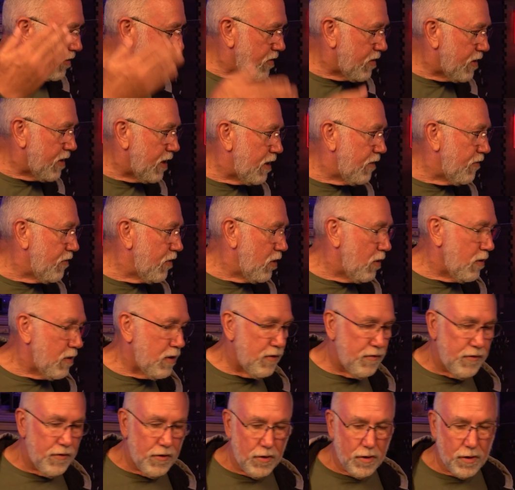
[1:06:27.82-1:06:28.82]
instead of going
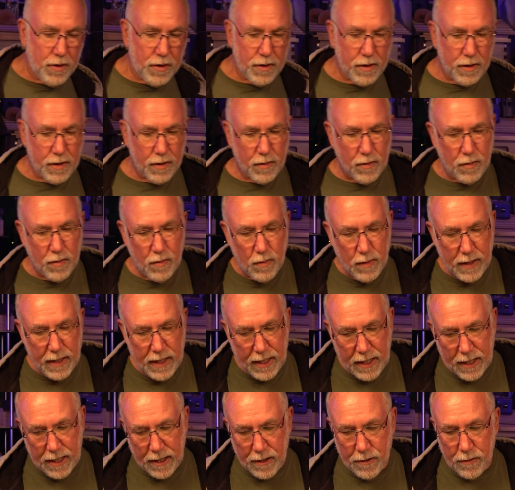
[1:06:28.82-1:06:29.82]
the full
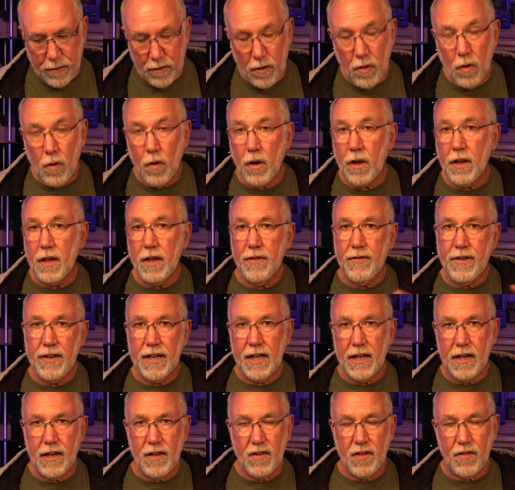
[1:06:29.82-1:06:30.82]
way down or leaving
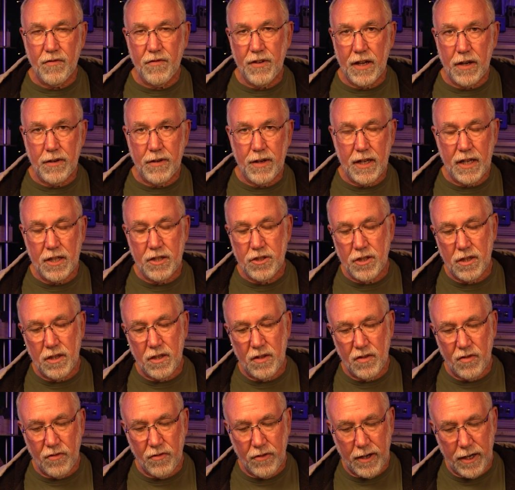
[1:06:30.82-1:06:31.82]
it as a
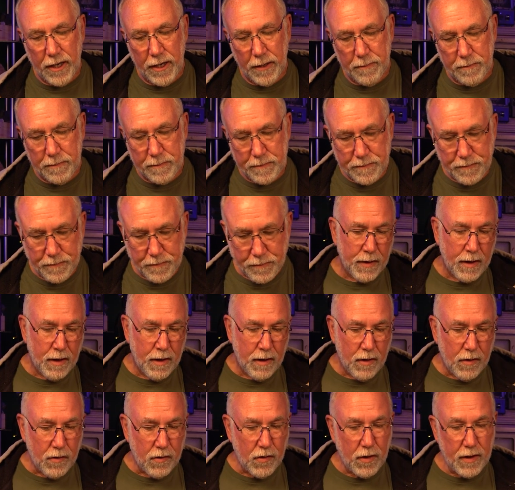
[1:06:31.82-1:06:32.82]
foundationless frame.
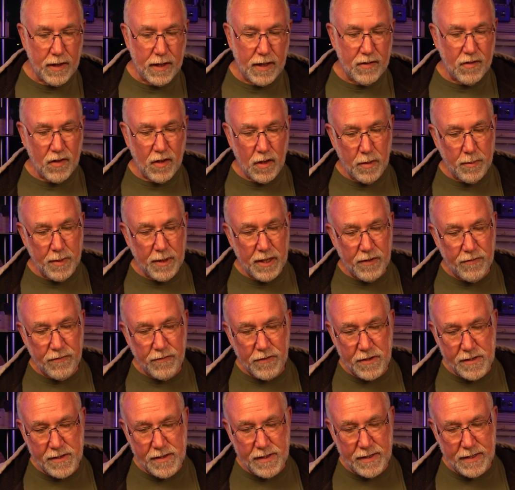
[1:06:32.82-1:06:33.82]
So that's going to be it
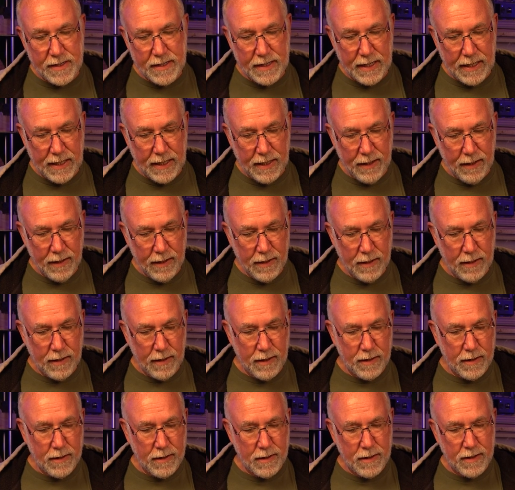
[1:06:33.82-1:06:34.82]
for today.
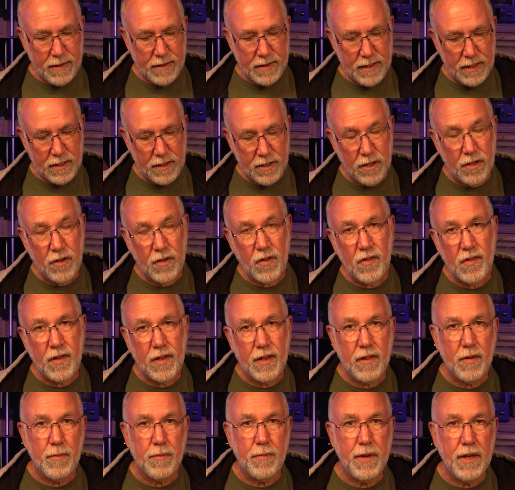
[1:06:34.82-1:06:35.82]
I did notice
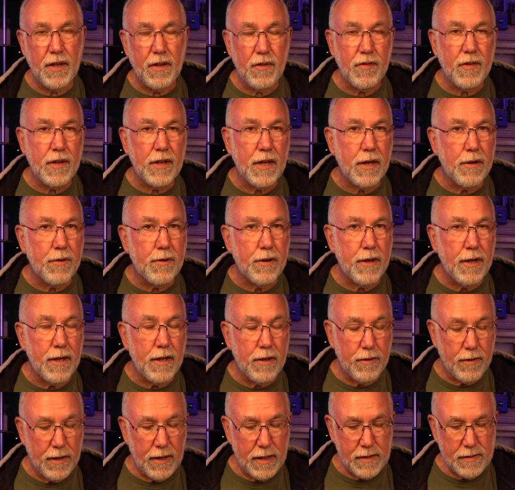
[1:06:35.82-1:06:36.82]
that the bees now are
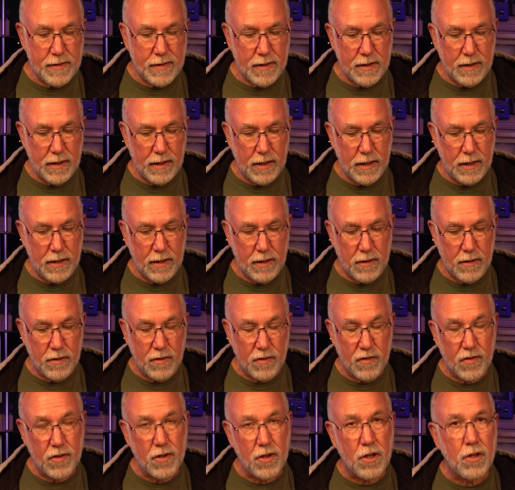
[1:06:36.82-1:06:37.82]
interested in
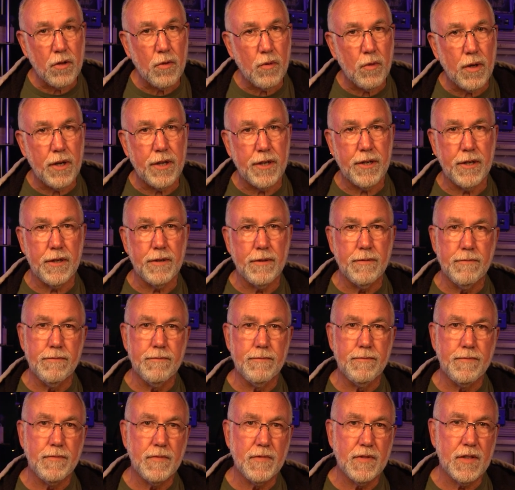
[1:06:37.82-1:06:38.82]
salt water.
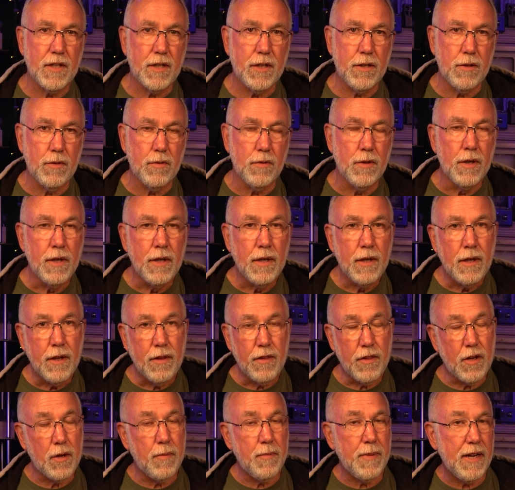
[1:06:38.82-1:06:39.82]
So
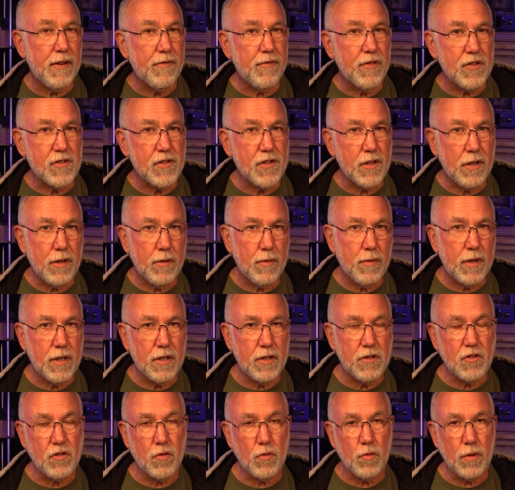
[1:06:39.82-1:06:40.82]
the demand for salt
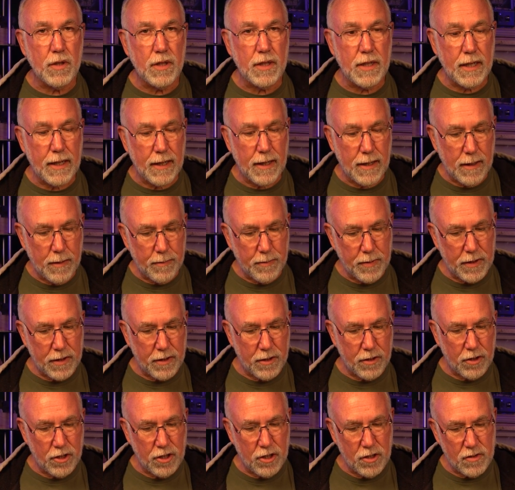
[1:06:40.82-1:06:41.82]
water is really up, and
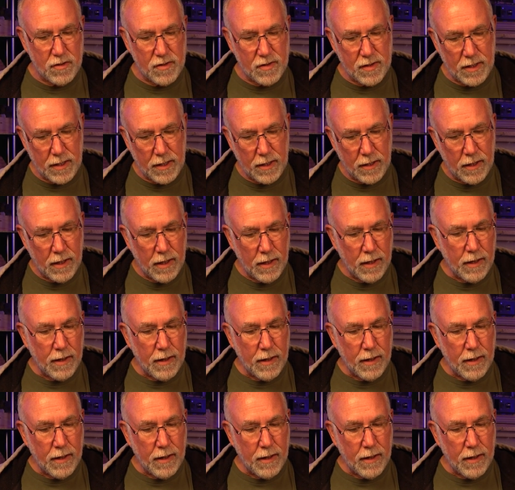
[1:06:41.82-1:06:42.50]
they're using